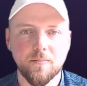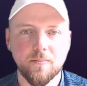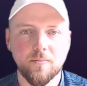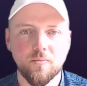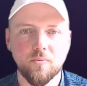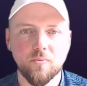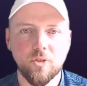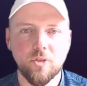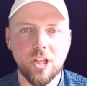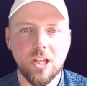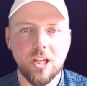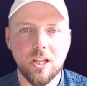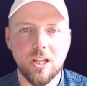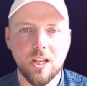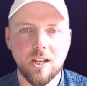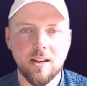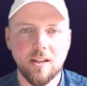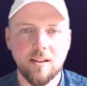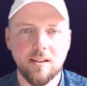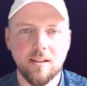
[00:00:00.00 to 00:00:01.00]

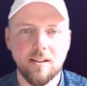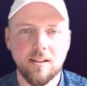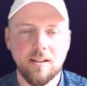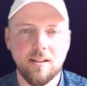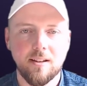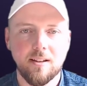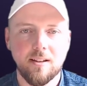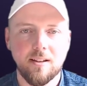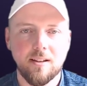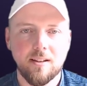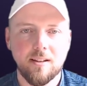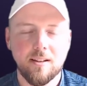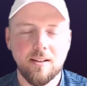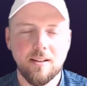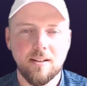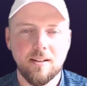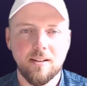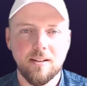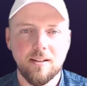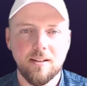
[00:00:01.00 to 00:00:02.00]

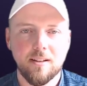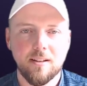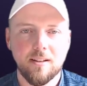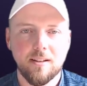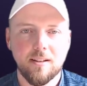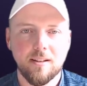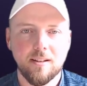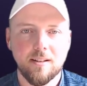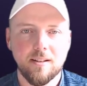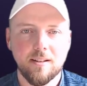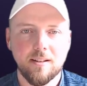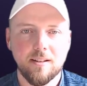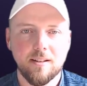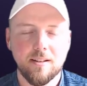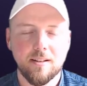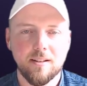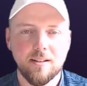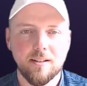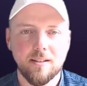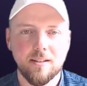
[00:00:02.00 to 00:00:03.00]

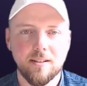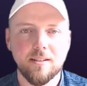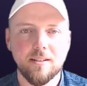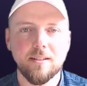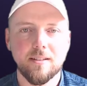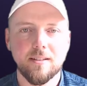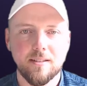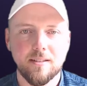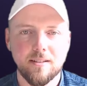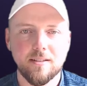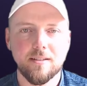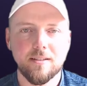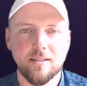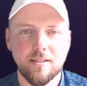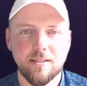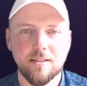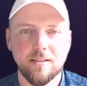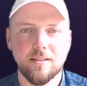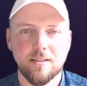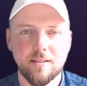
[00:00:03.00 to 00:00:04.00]

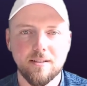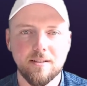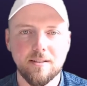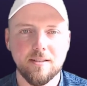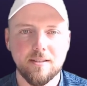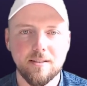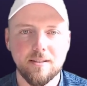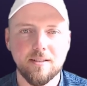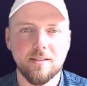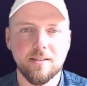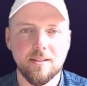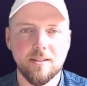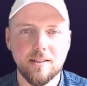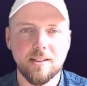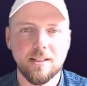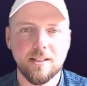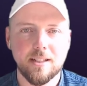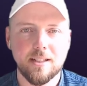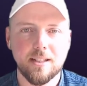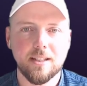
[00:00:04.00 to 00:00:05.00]

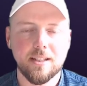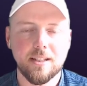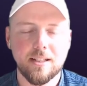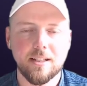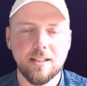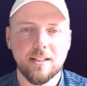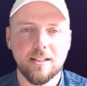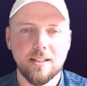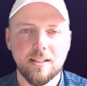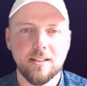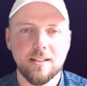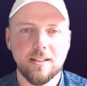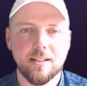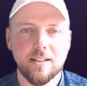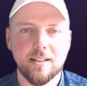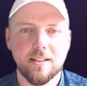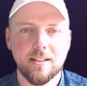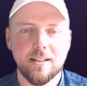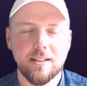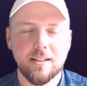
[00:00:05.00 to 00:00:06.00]

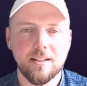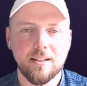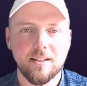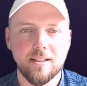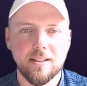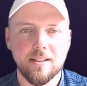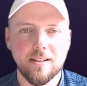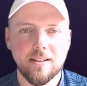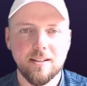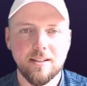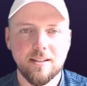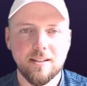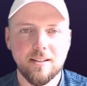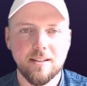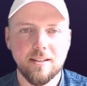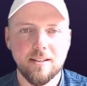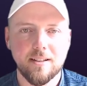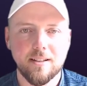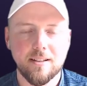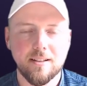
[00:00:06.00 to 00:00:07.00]

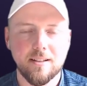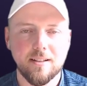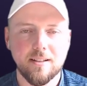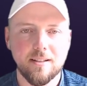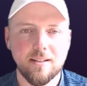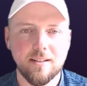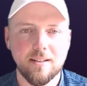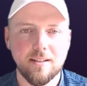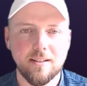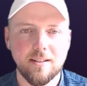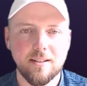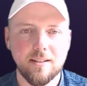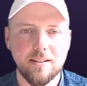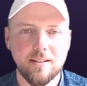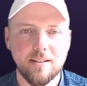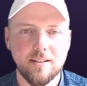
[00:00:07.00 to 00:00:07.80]
No words are spoken by the person on screen.